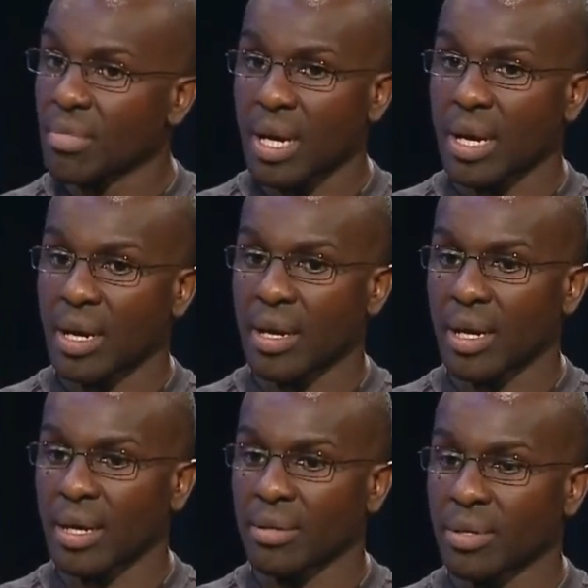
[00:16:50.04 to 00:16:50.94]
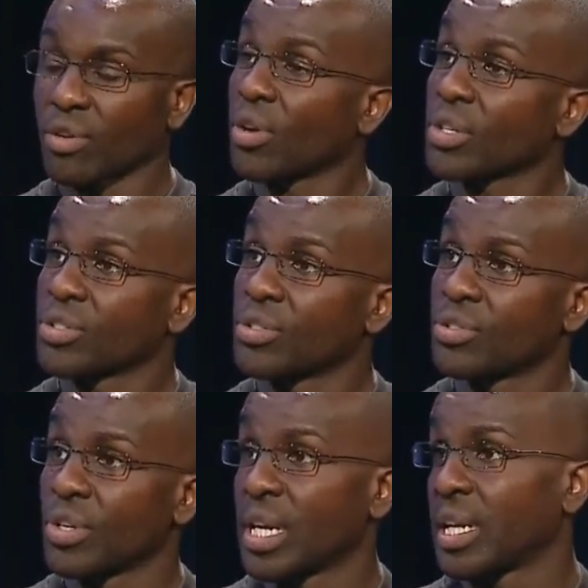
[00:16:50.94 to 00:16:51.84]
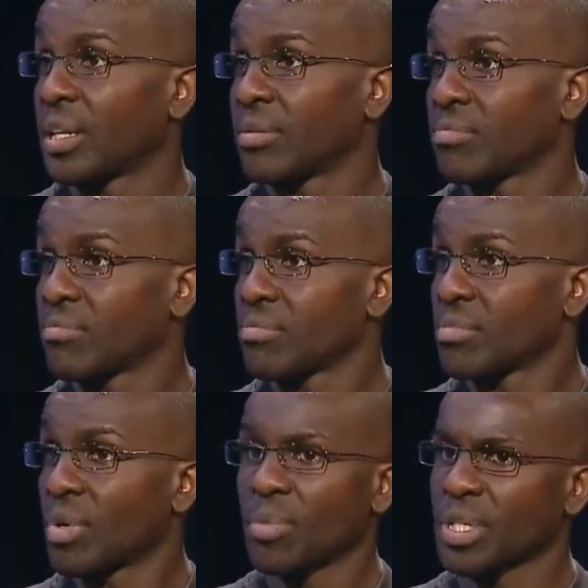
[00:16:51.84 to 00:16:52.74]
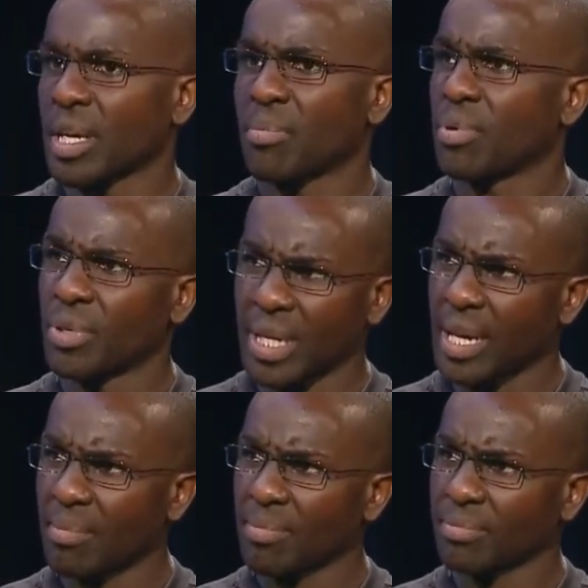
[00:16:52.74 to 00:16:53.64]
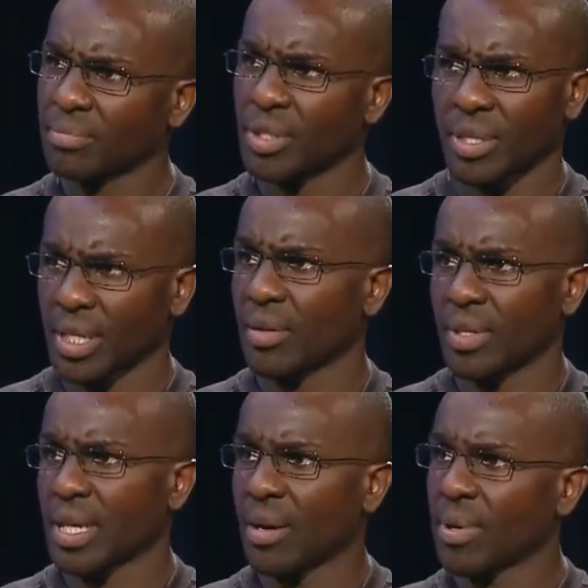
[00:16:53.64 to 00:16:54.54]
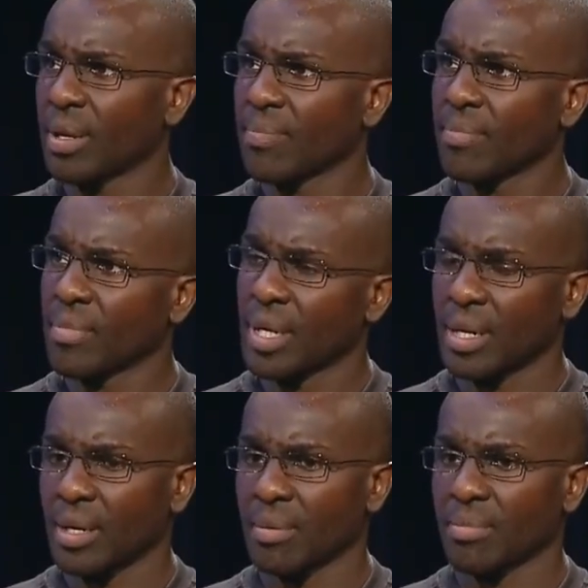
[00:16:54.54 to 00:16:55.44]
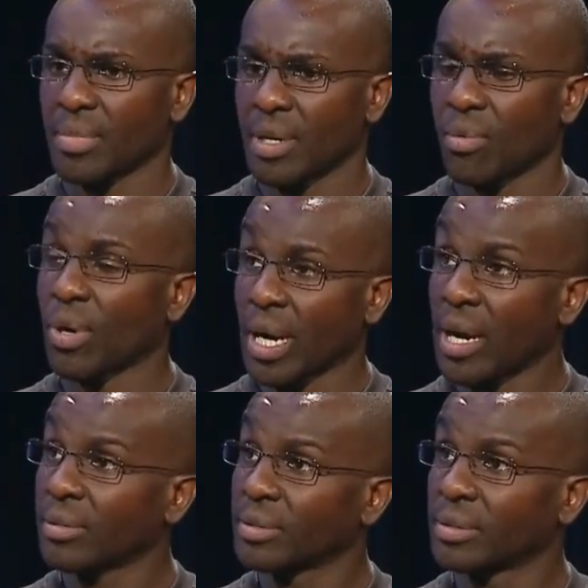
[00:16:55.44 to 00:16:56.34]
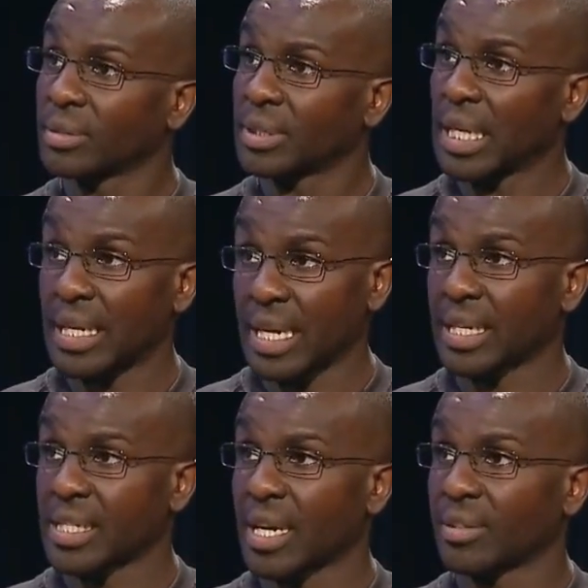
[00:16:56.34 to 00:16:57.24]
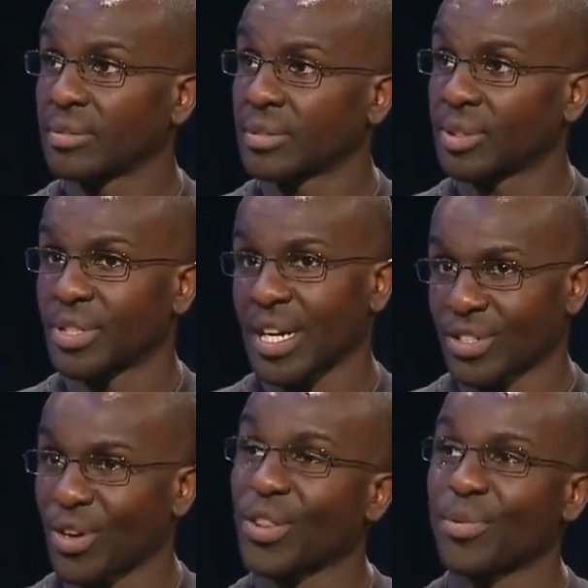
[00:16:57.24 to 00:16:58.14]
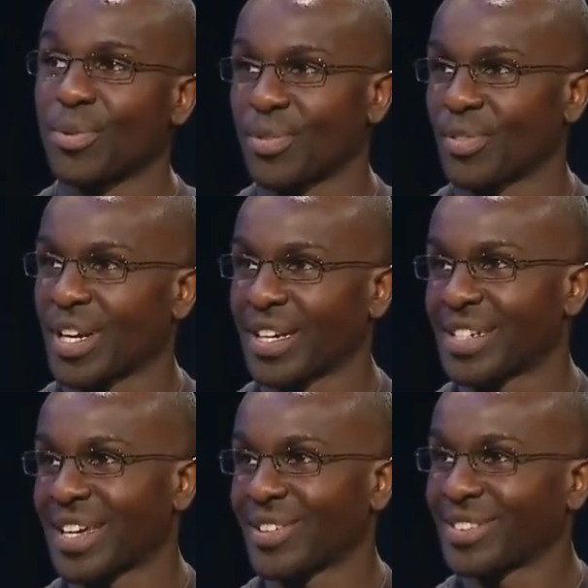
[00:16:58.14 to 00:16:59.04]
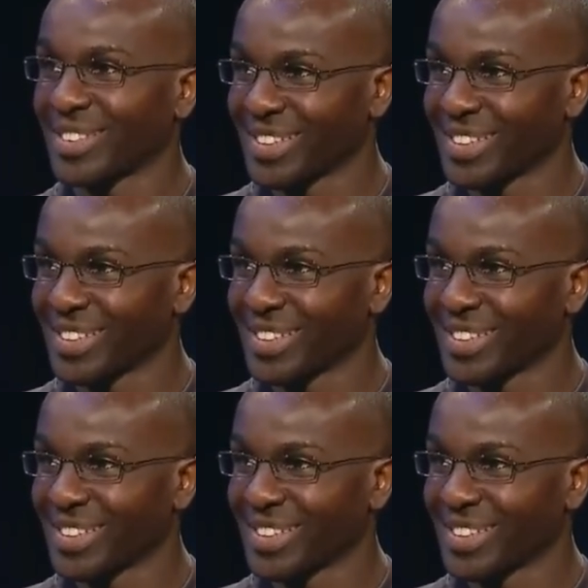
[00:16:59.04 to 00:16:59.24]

a uh, cross training, almost like a boot camp. Mm -hmm. You can think of it that way. Um, workout at Nike Town. So it's actually on the roof of Nike Town.